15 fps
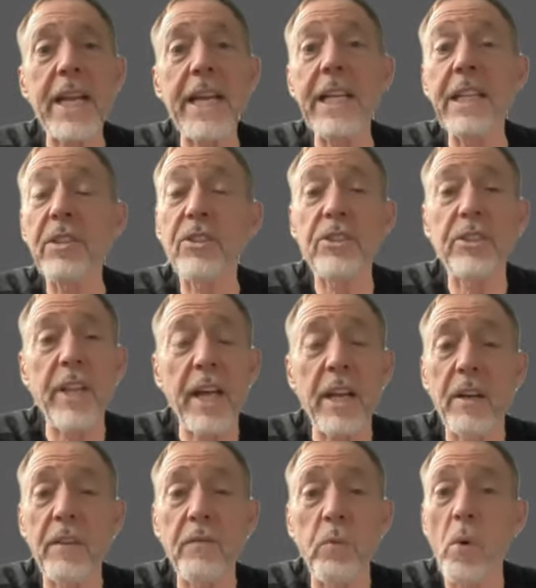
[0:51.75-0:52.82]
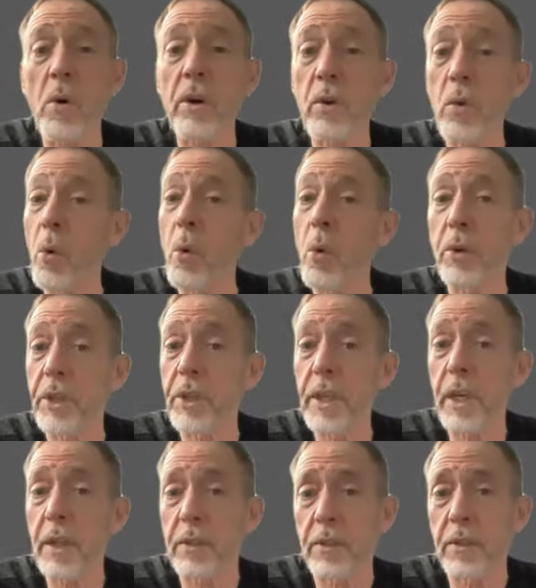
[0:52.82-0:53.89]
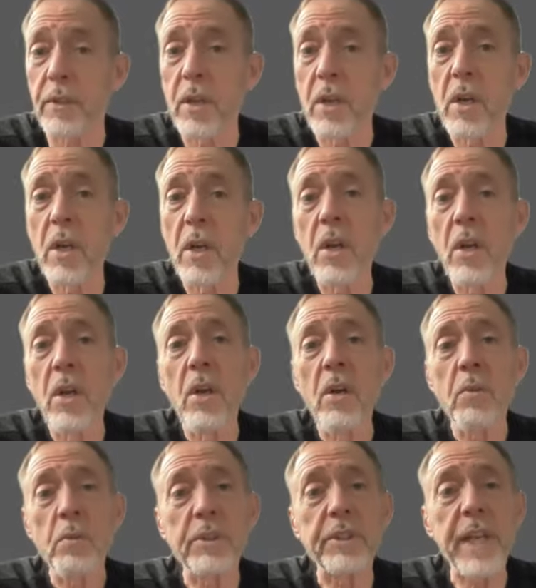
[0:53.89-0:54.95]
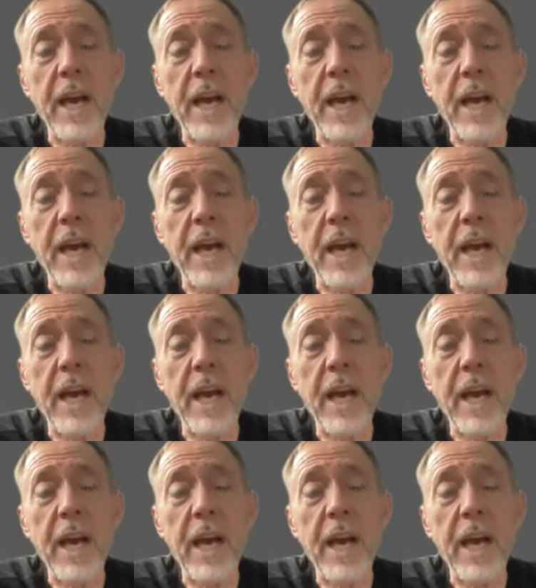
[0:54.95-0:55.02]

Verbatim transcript: instead of one or the other, which